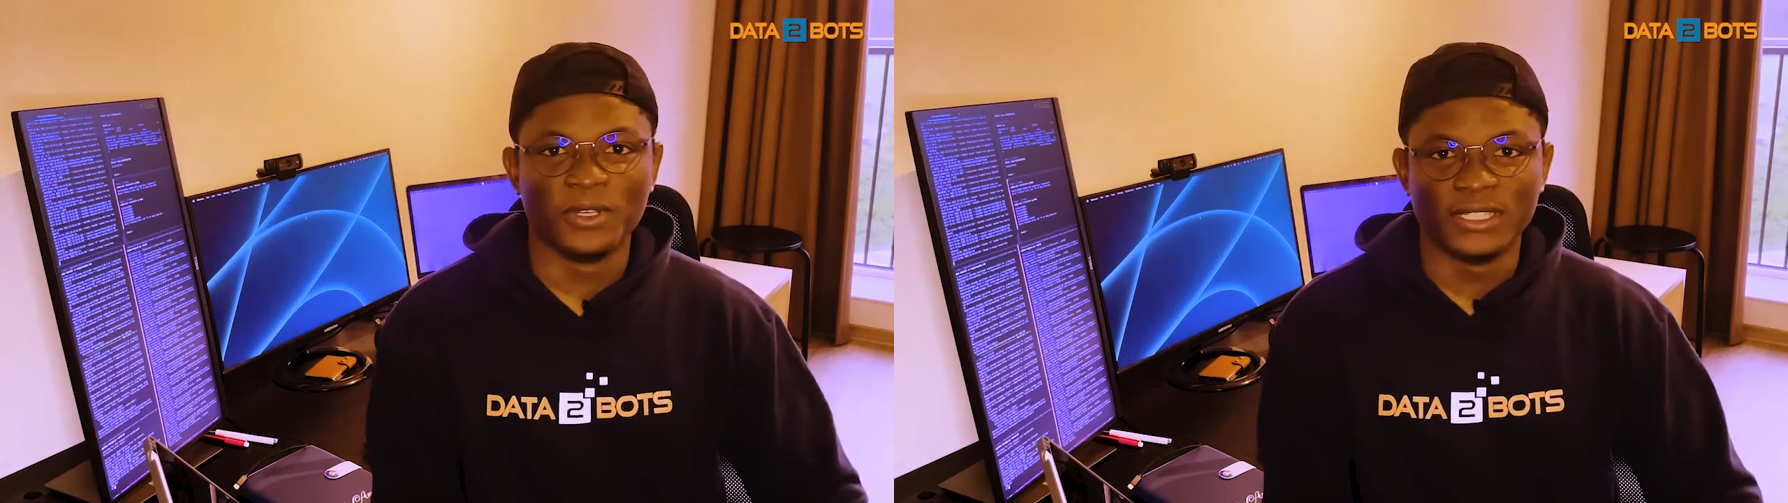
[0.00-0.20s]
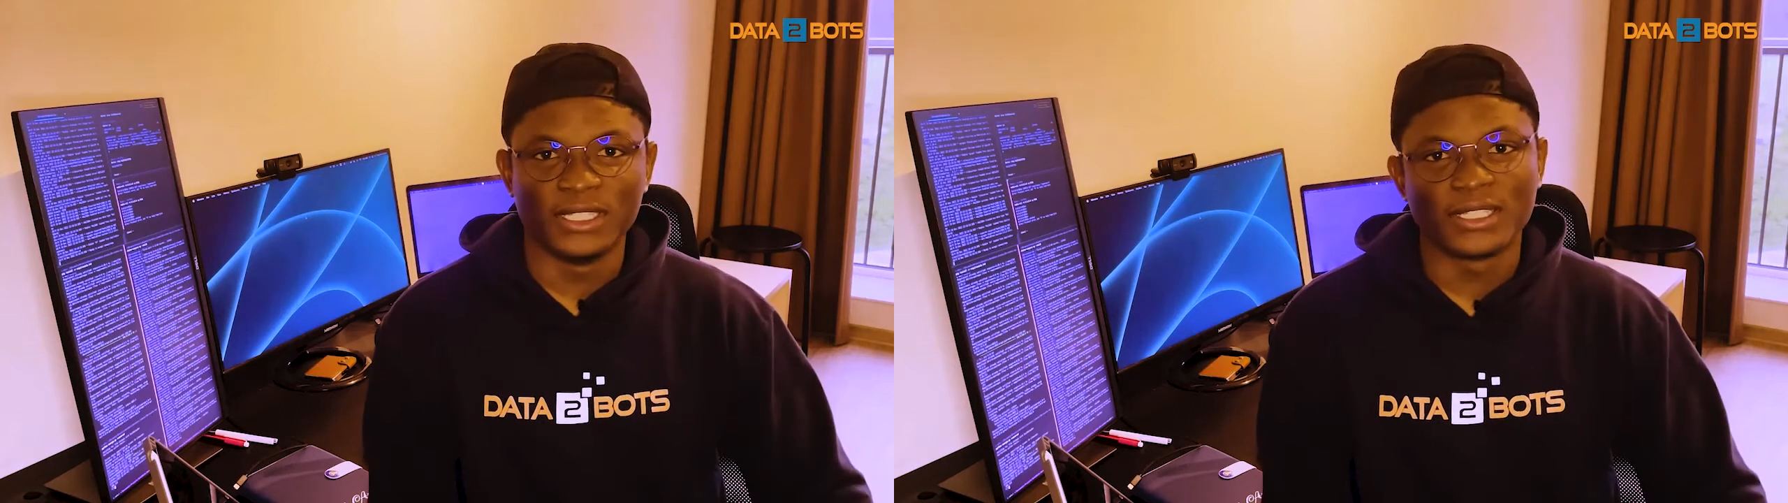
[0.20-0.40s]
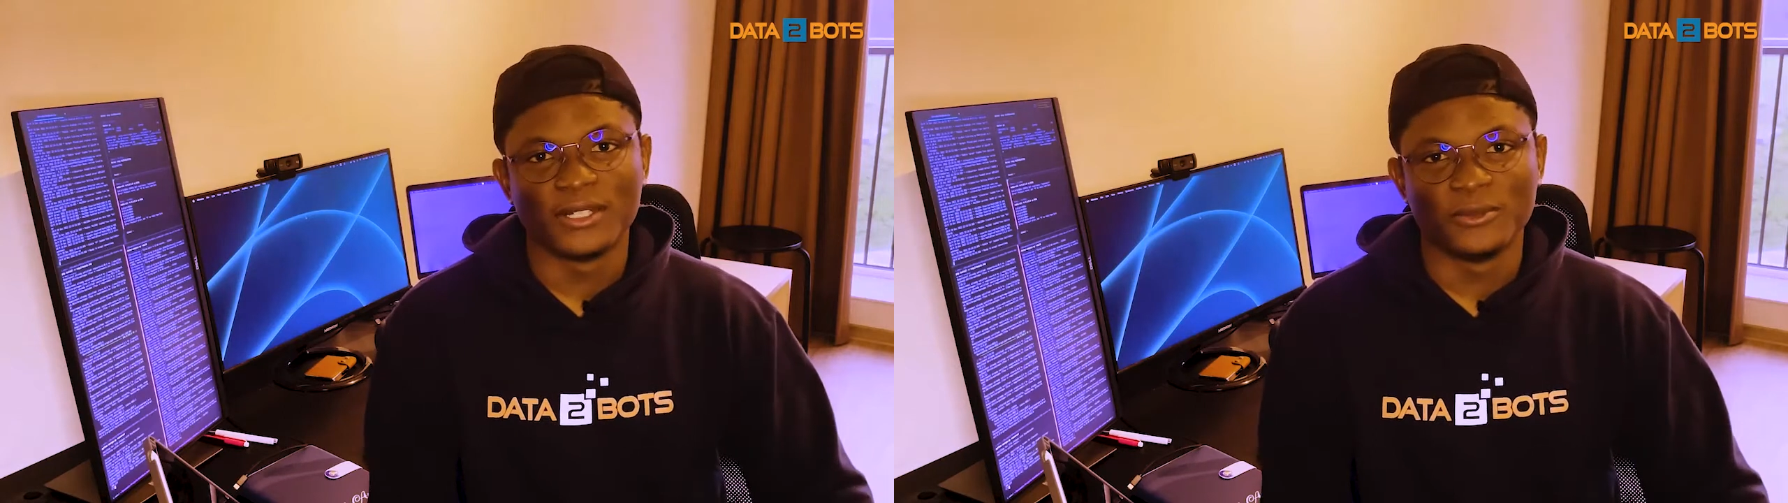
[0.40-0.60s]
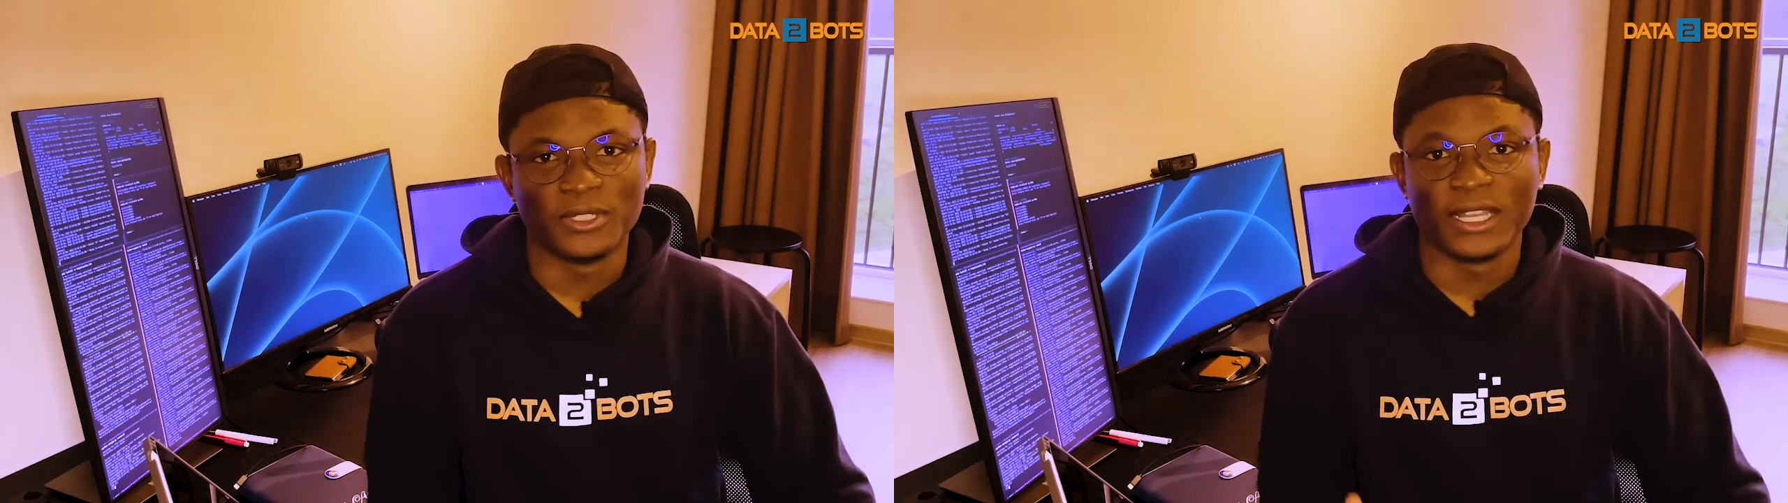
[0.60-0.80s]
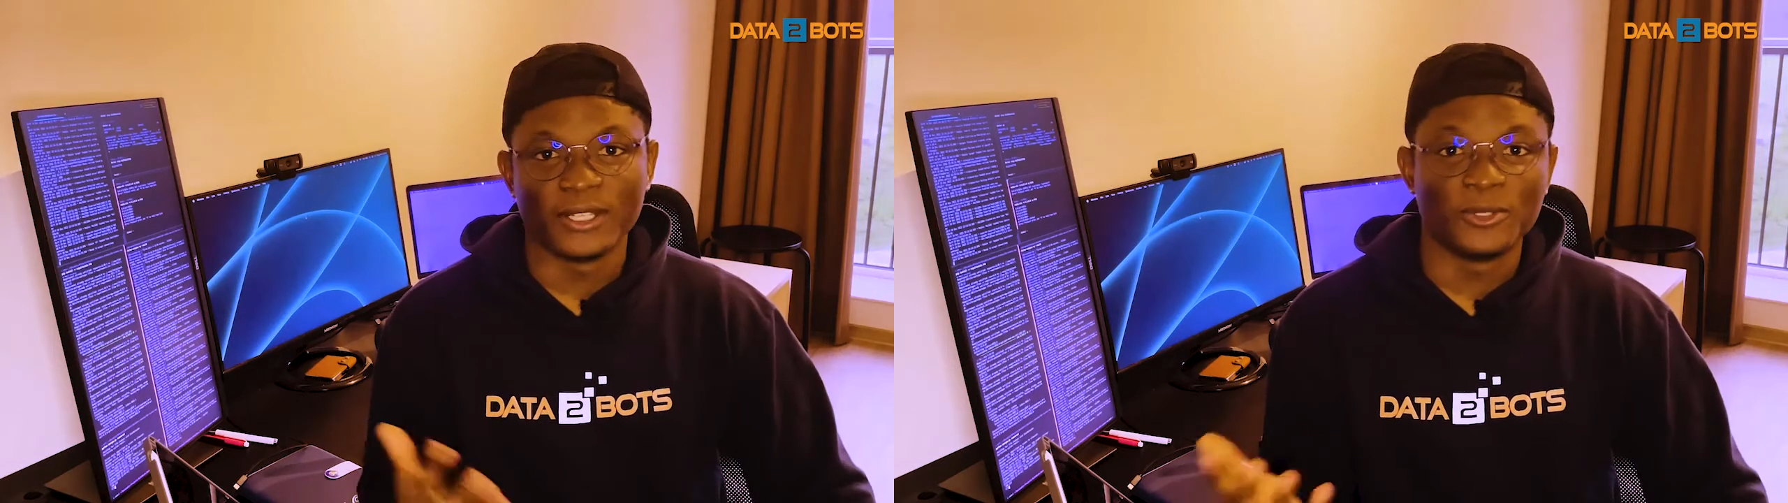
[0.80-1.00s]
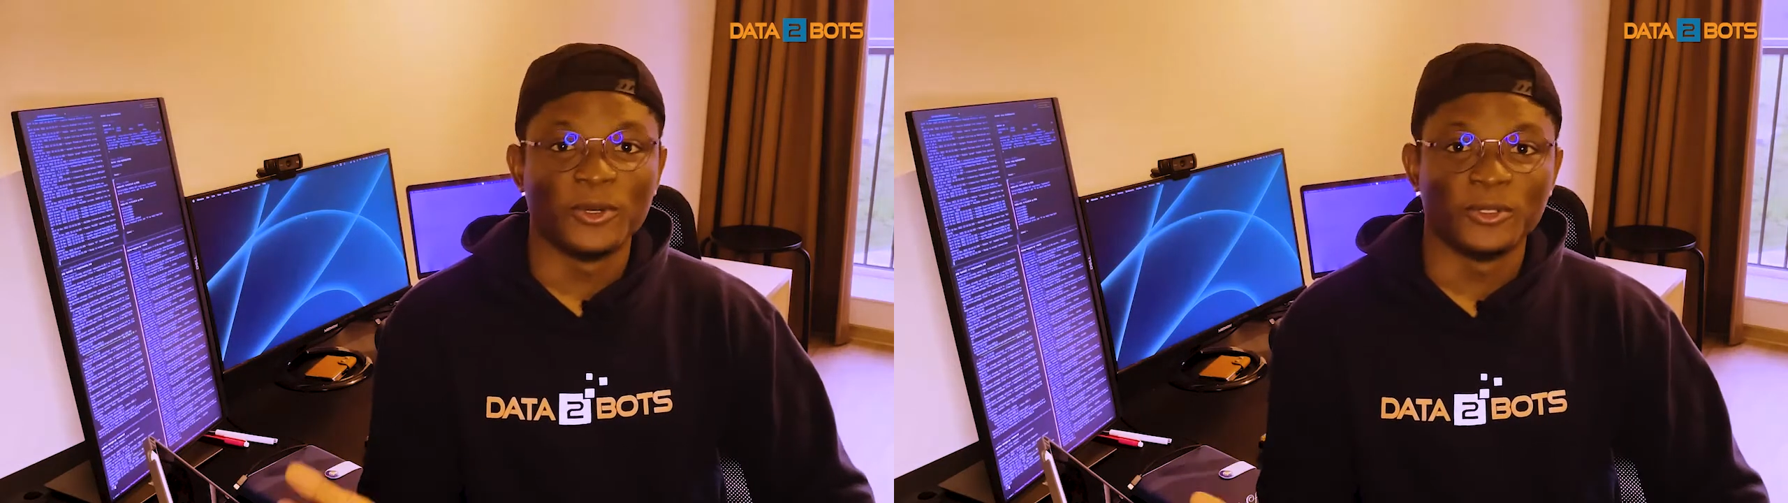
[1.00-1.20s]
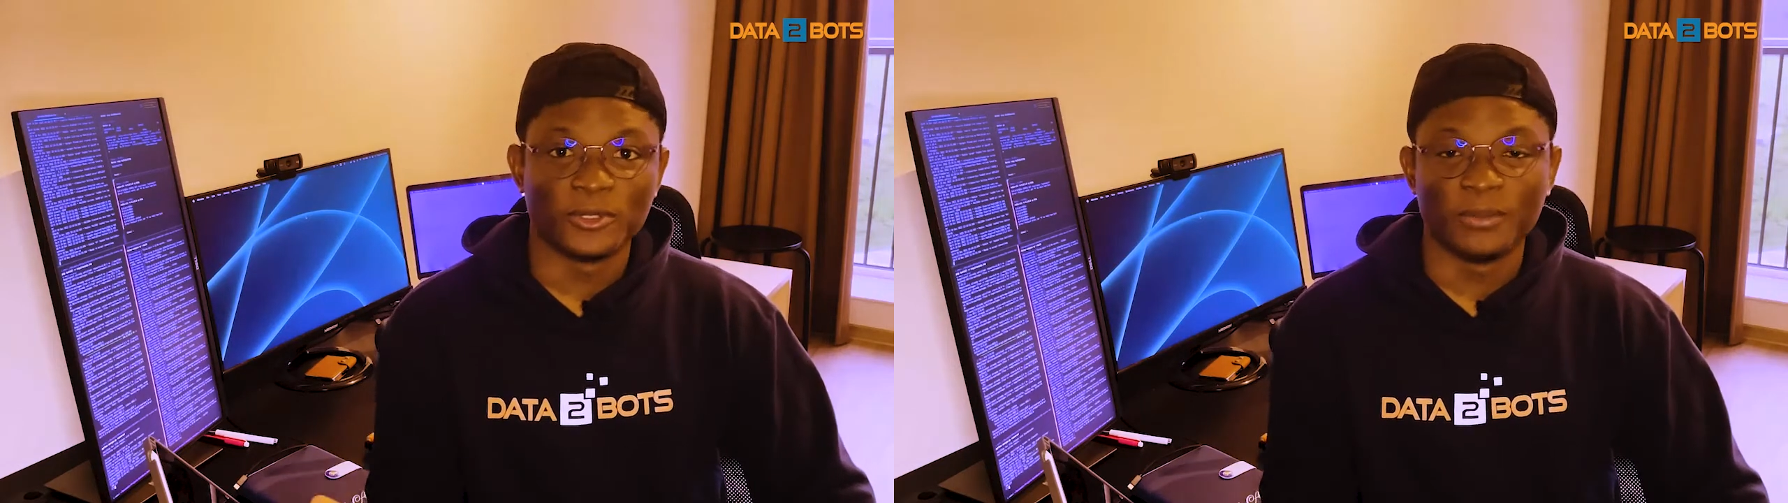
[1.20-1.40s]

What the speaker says: on this and would like to also